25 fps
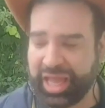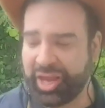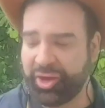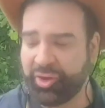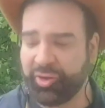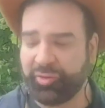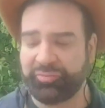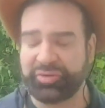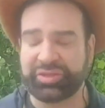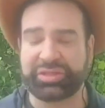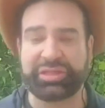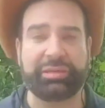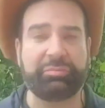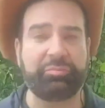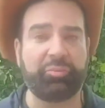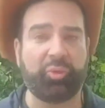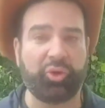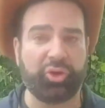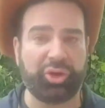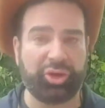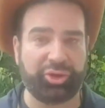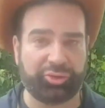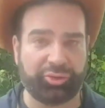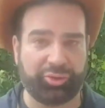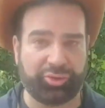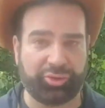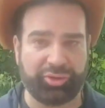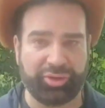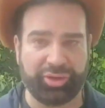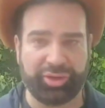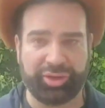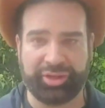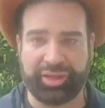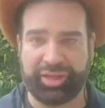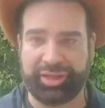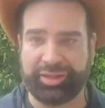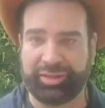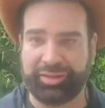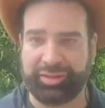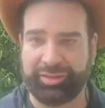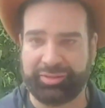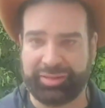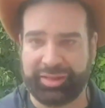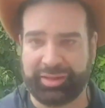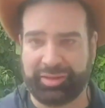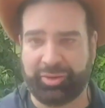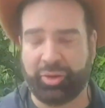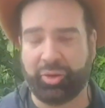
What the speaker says: and obviously monitor the